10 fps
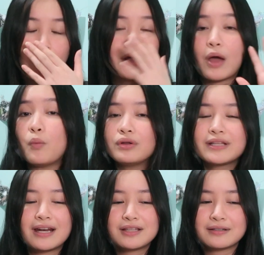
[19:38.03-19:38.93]
Okay, I
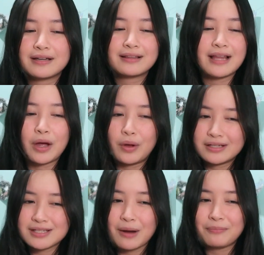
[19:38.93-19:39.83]
won't get into it. Like,
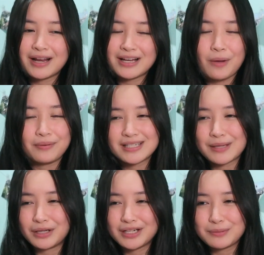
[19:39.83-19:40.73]
I'll stop right now
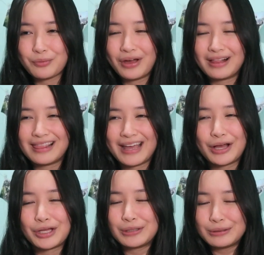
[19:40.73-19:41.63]
because I'm gonna spoil
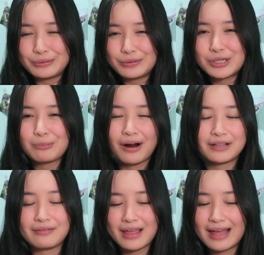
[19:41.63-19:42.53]
like a huge
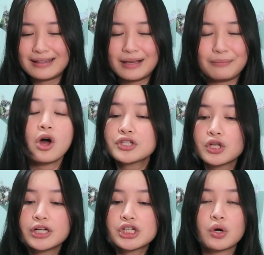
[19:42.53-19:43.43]
part of the ending. Long
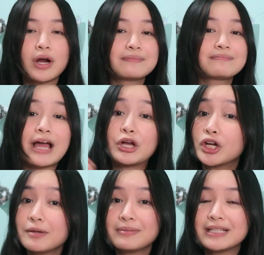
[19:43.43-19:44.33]
story short, I
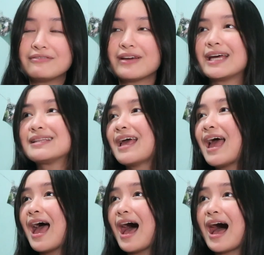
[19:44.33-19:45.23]
couldn't believe it.
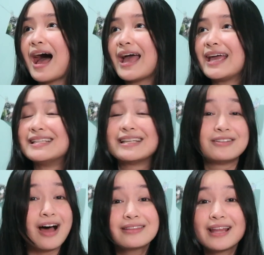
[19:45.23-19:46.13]
I
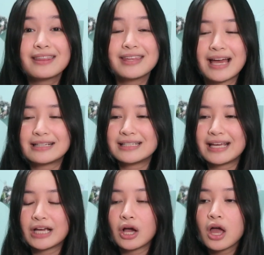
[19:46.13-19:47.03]
did not like the
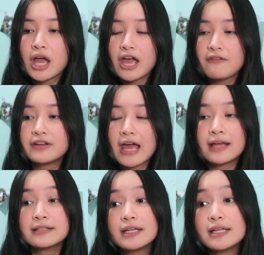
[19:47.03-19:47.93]
ending. If it
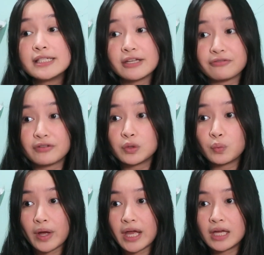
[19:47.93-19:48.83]
ended a
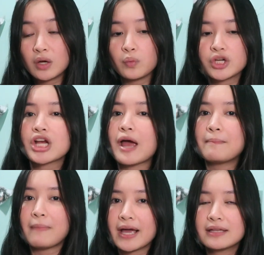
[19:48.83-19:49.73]
different way, which I
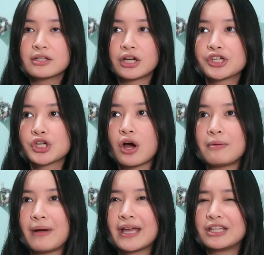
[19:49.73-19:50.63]
might touch
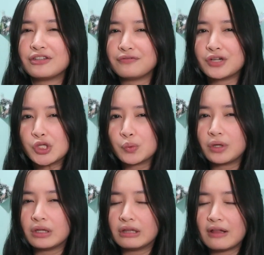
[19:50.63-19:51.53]
on my
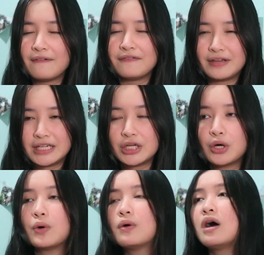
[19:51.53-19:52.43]
individual
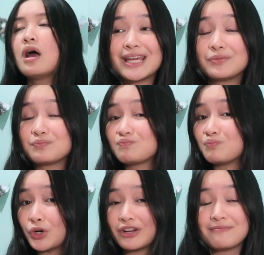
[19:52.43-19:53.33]
video, it
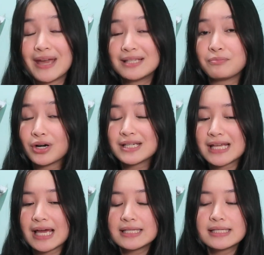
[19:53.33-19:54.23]
would have made more
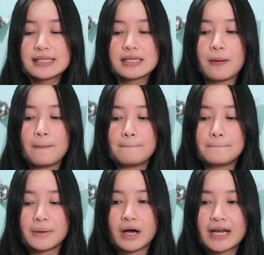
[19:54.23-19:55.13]
sense.
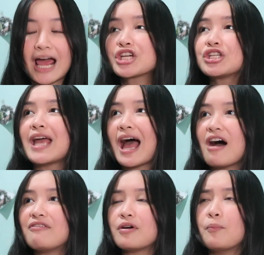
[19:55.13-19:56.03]
But I actually
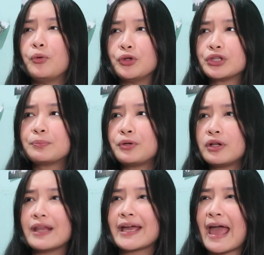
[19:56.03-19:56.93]
have
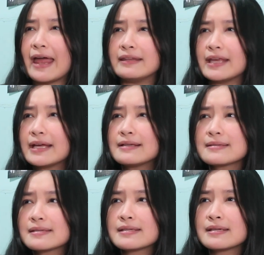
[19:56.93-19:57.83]
multiple like
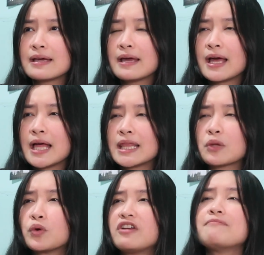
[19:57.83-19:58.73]
endings
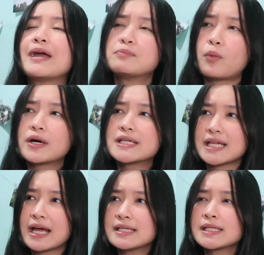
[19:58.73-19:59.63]
that would have made more
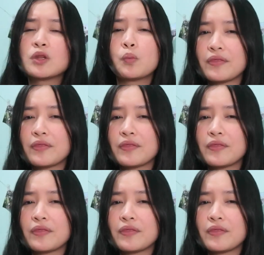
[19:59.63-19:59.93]
sense than the